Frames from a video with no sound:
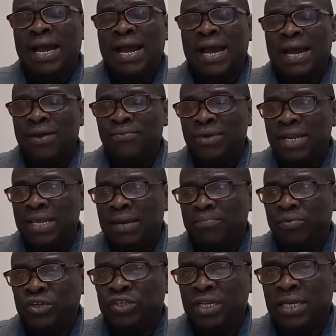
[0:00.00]
I really
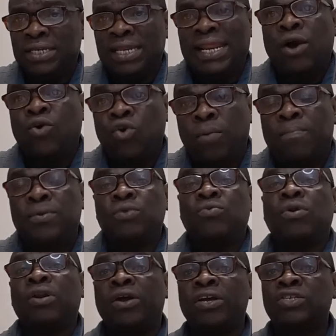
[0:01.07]
appreciate it. And I hope you
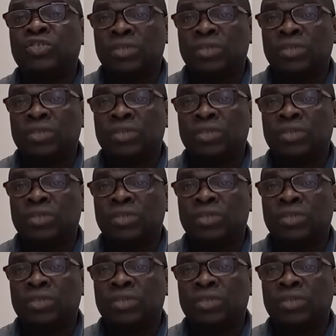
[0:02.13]
will learn